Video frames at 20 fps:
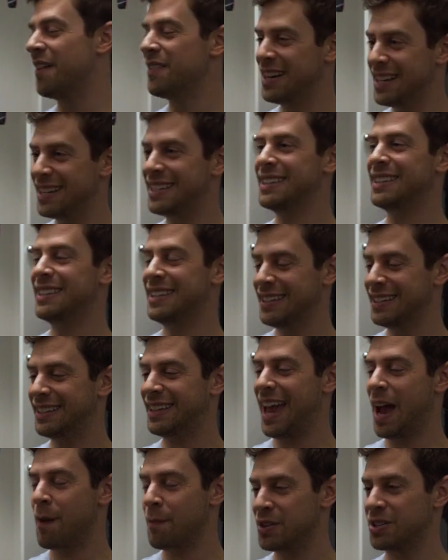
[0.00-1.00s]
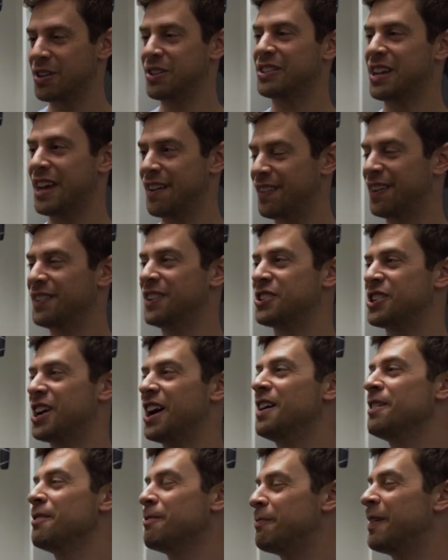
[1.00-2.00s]
I mean, the cameras are safe on the
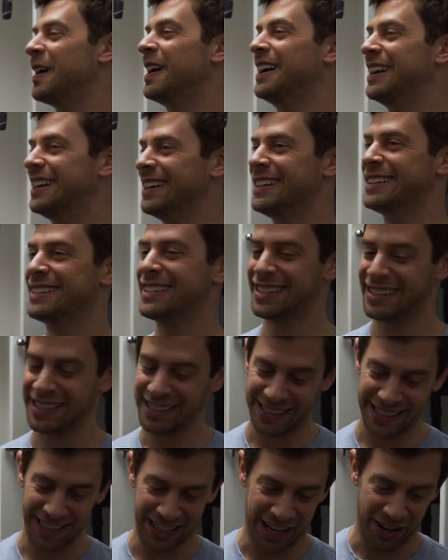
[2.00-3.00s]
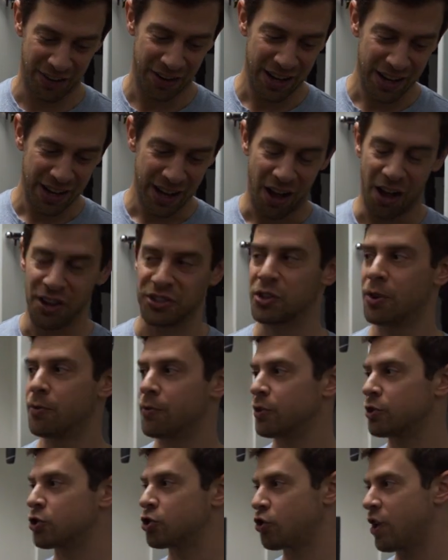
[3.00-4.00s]
shelf, but it's, you know. Also
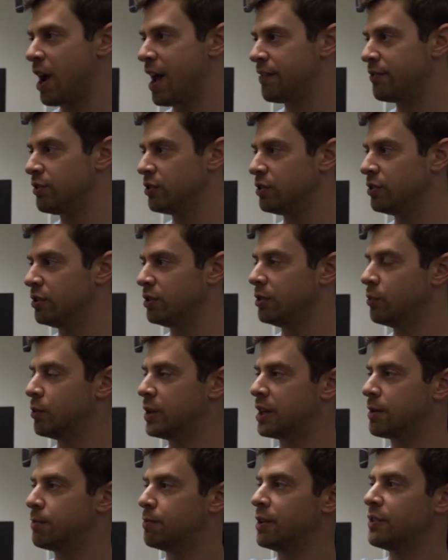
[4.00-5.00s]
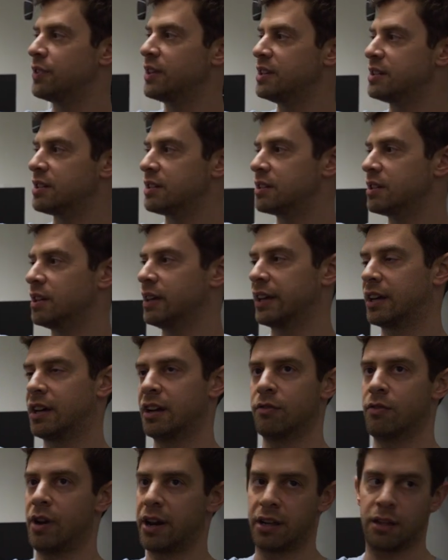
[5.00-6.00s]
for travel, we can put these into like
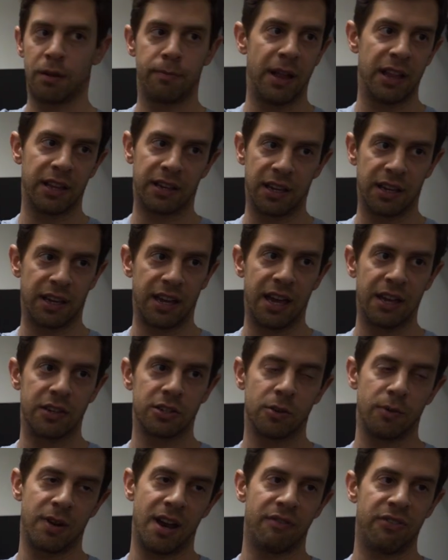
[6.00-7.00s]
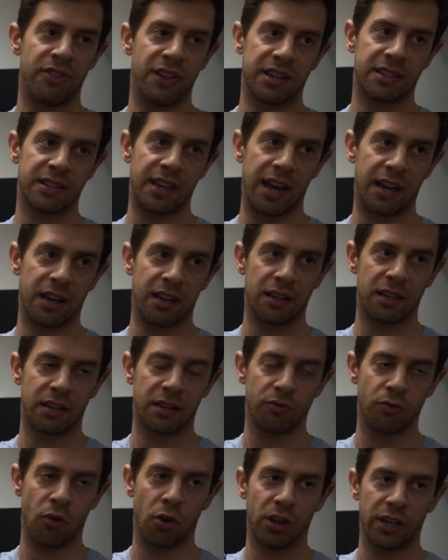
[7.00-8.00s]
a regular Pelican case or we have think tank
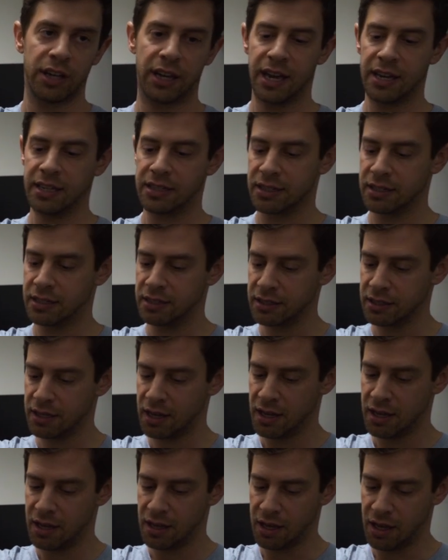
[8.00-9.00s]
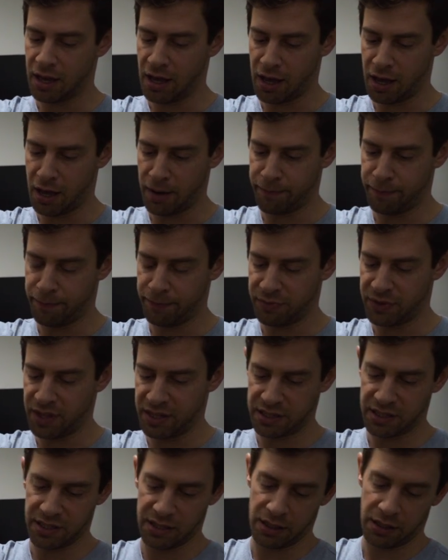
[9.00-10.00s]
rolling cases.
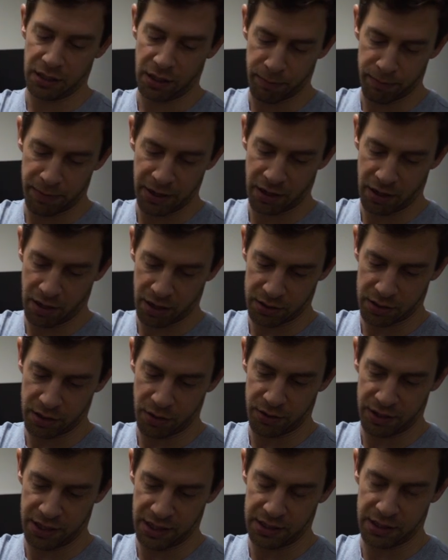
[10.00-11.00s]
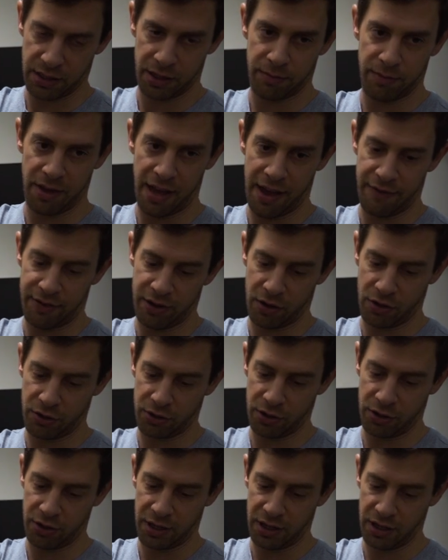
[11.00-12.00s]
This is a little bigger, so it needs a heavier
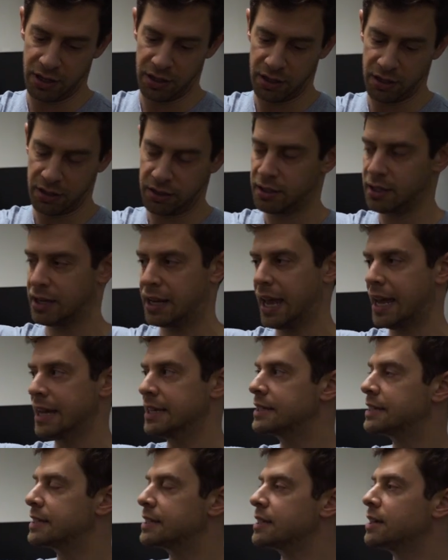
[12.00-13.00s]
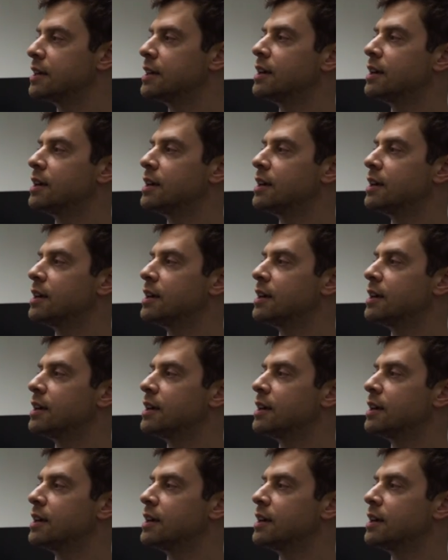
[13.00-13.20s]
duty case.